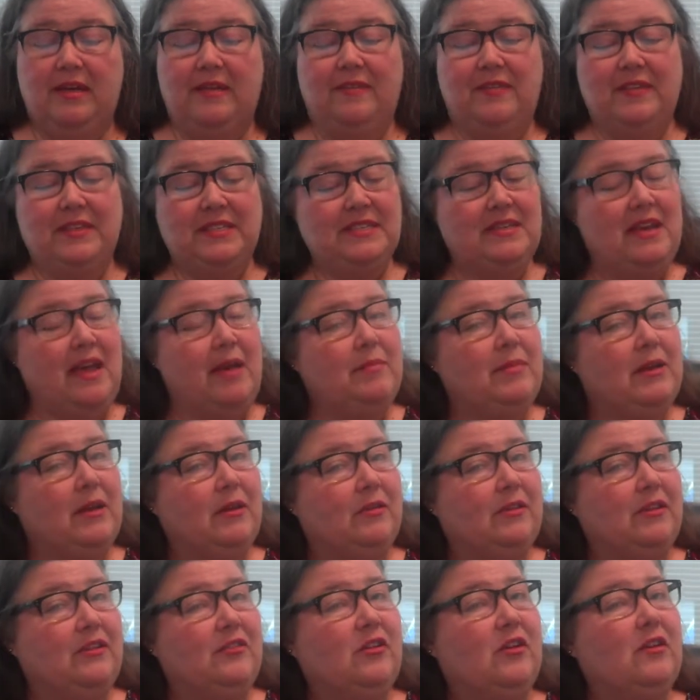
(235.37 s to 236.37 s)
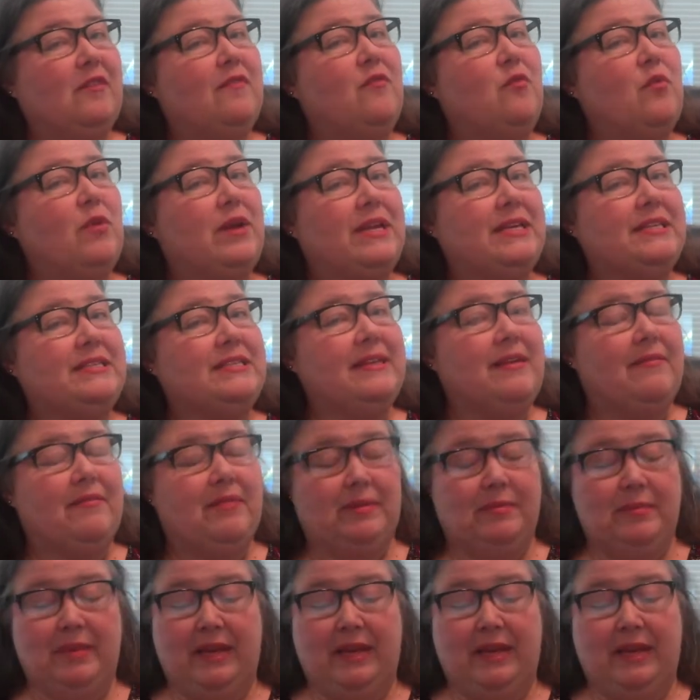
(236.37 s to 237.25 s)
This time it only took 47